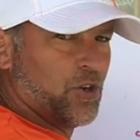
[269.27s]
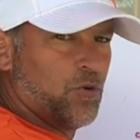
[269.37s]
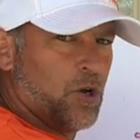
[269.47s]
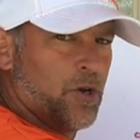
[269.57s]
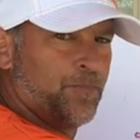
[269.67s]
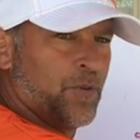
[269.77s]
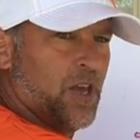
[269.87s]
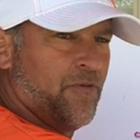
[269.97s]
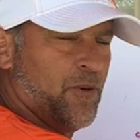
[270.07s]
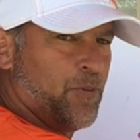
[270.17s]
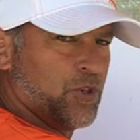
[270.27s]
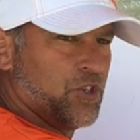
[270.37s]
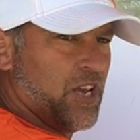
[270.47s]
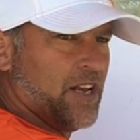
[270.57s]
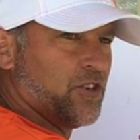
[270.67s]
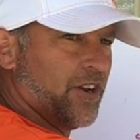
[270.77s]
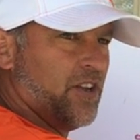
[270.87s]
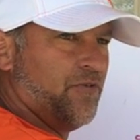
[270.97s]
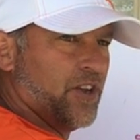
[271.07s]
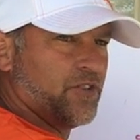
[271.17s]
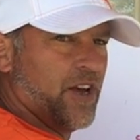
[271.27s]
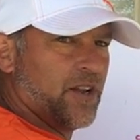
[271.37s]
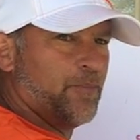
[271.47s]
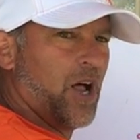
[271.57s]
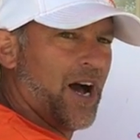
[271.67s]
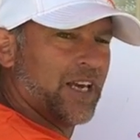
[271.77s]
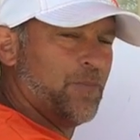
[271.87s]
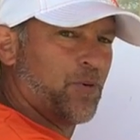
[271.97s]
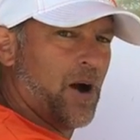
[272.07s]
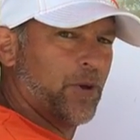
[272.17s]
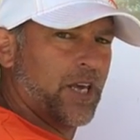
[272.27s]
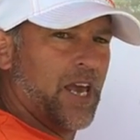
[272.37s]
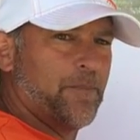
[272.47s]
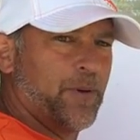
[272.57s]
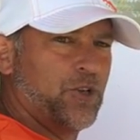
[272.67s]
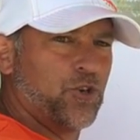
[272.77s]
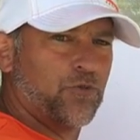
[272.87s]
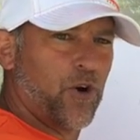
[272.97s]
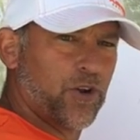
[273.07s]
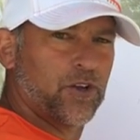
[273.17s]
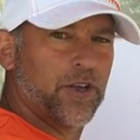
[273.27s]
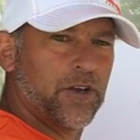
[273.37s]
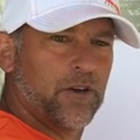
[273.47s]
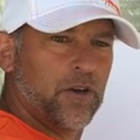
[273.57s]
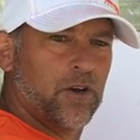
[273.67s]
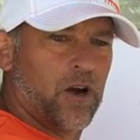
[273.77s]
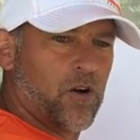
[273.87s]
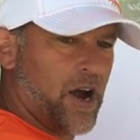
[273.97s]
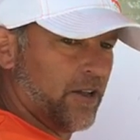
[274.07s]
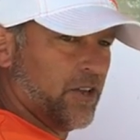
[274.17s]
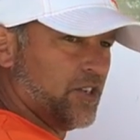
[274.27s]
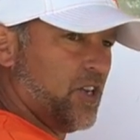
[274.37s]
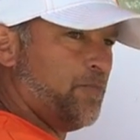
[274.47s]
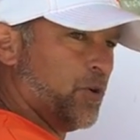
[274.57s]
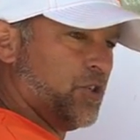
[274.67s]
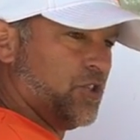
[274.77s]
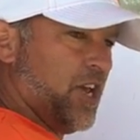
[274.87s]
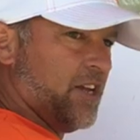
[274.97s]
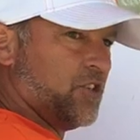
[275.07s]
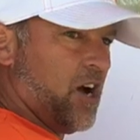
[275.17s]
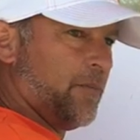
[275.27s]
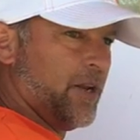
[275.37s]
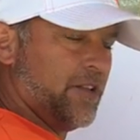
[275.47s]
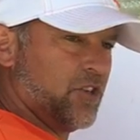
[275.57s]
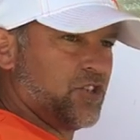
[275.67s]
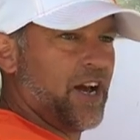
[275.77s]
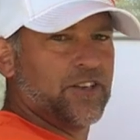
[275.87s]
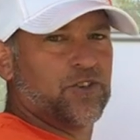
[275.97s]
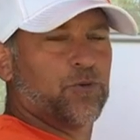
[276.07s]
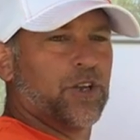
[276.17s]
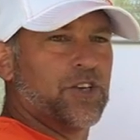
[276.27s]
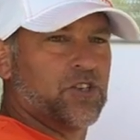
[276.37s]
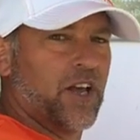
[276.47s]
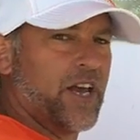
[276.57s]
So if he puts his hands on a defensive end to block, he probably can't beat you vertically, all right, unless he puts his hands on him and then decides to release